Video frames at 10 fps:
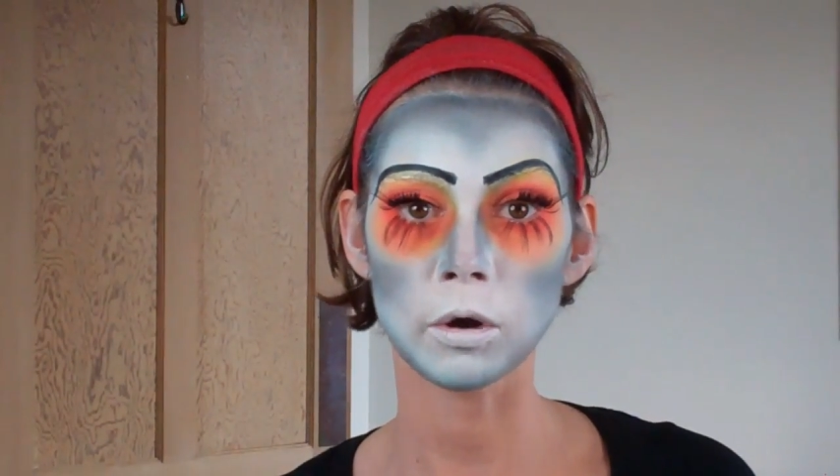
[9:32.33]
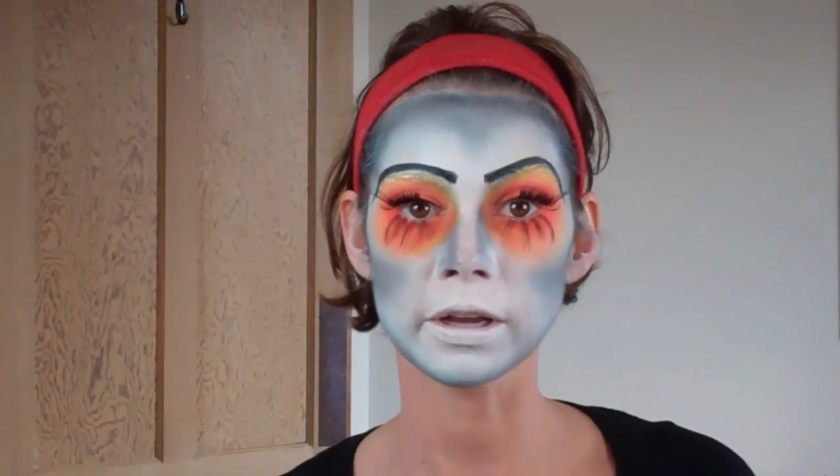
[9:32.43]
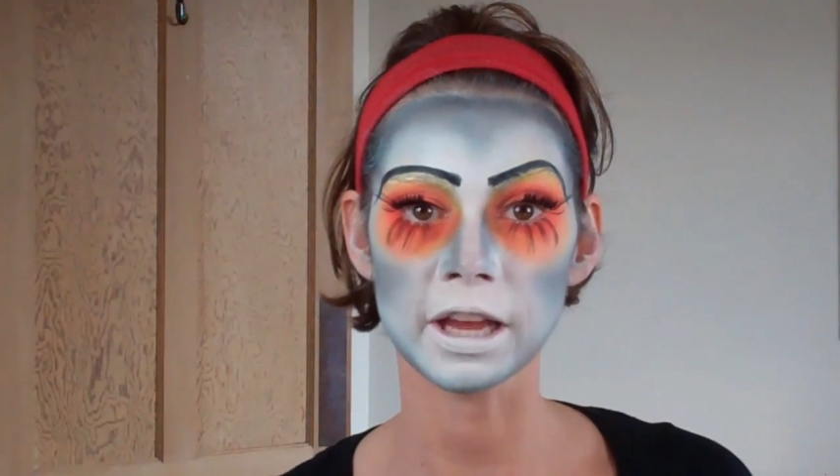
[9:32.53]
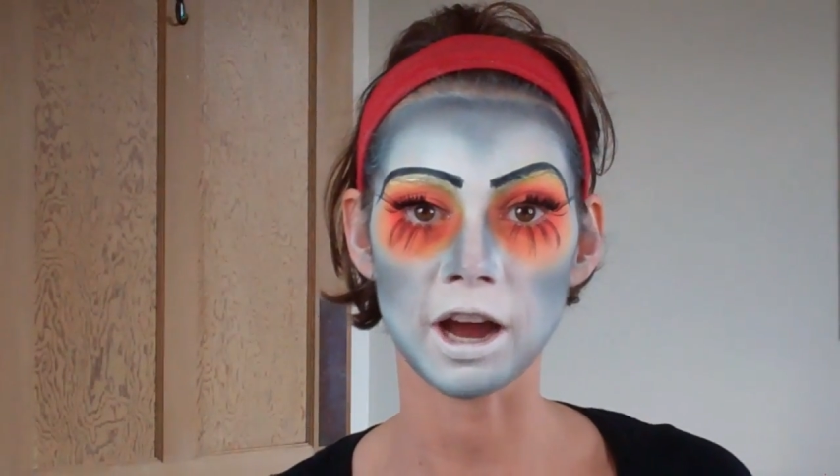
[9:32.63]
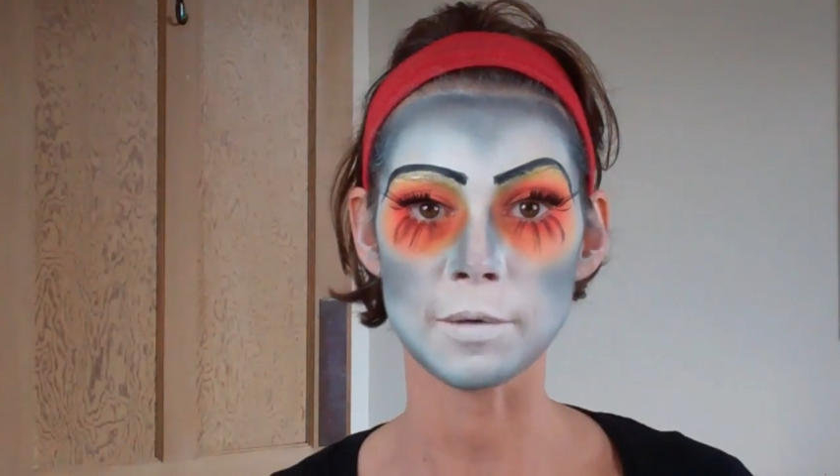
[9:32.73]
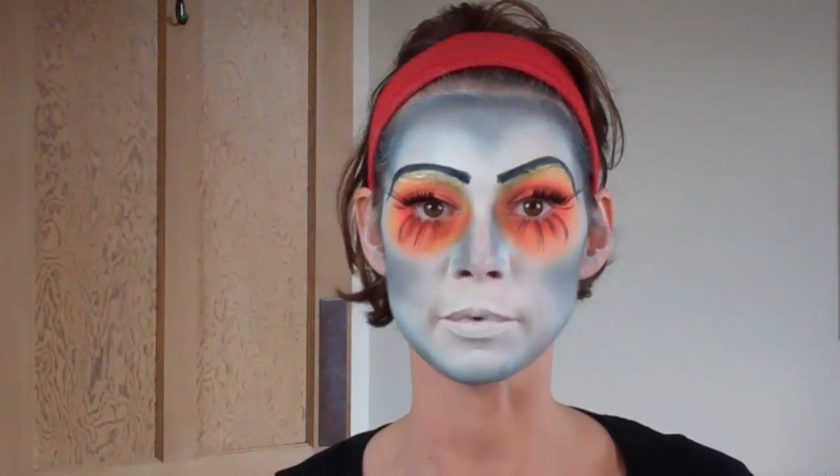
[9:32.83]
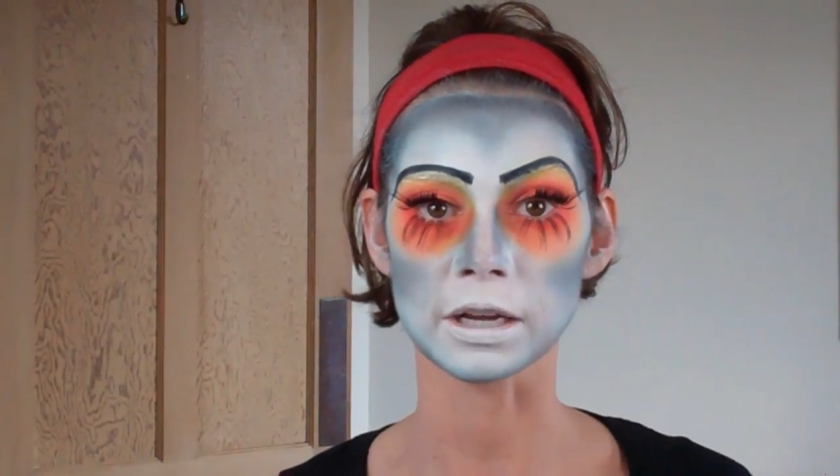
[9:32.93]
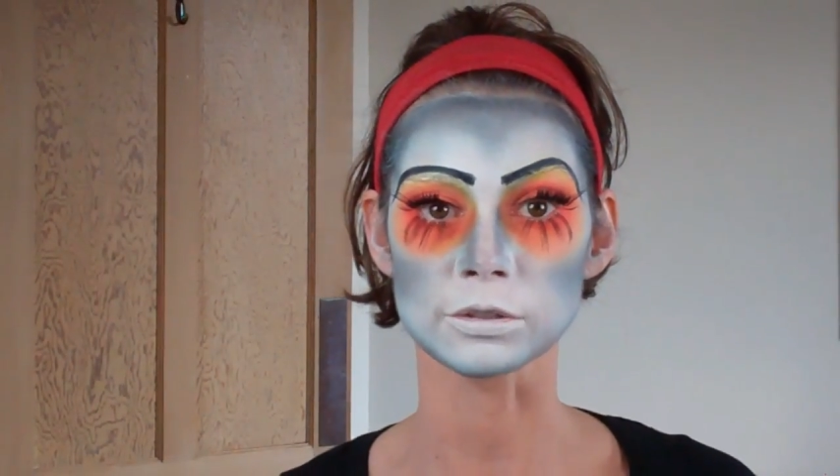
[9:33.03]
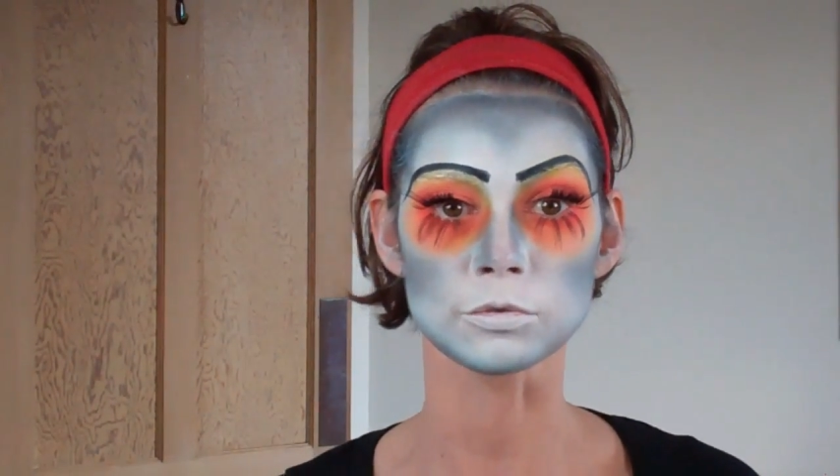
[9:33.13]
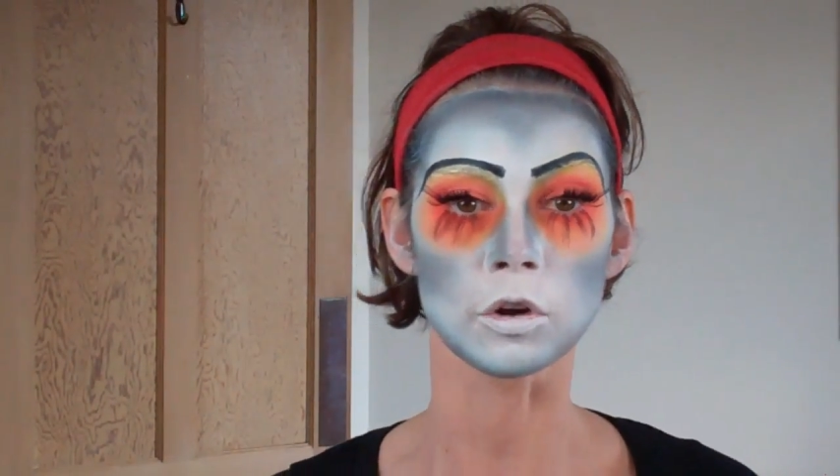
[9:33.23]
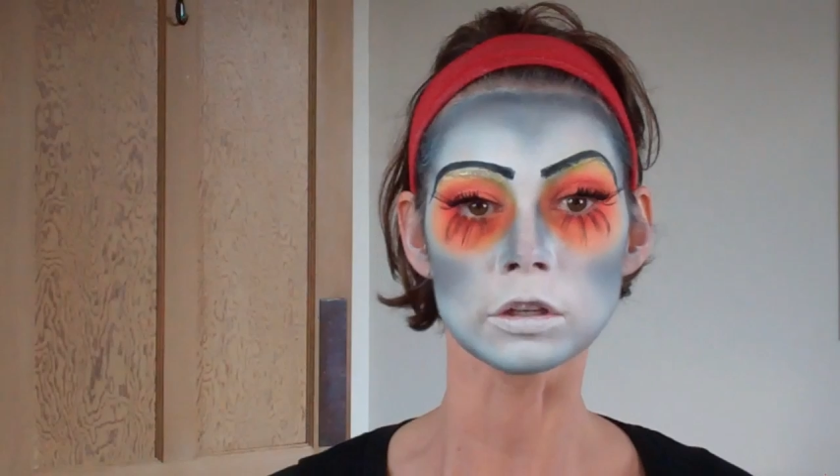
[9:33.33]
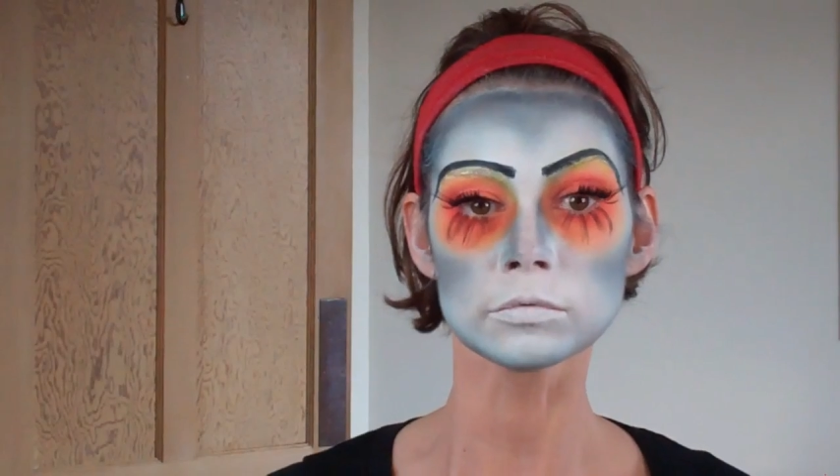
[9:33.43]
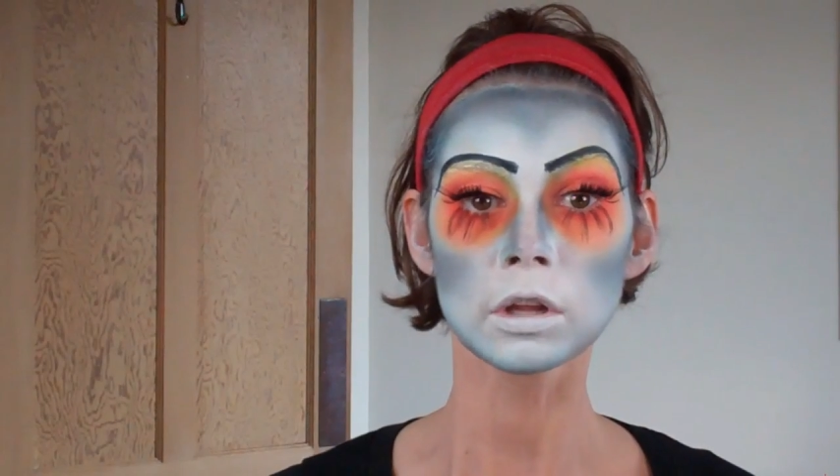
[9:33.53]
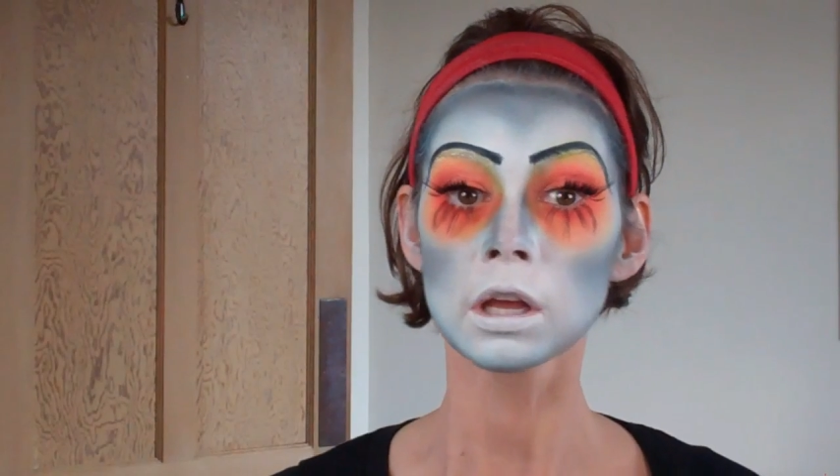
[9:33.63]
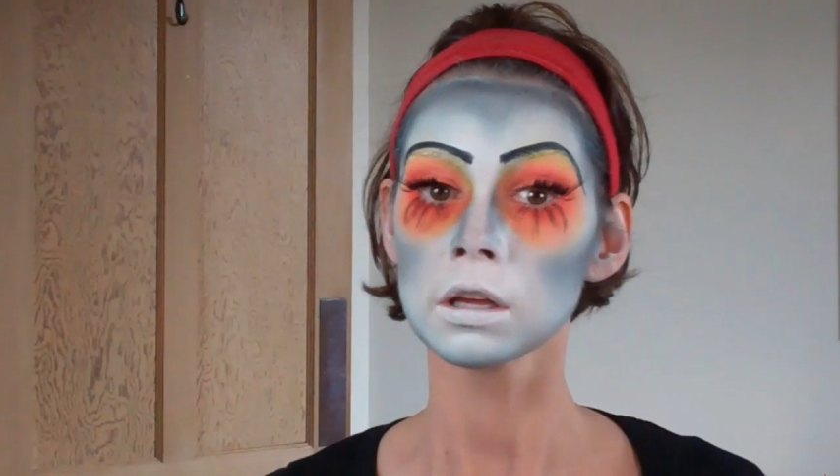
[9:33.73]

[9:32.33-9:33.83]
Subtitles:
wonky eyebrows are on,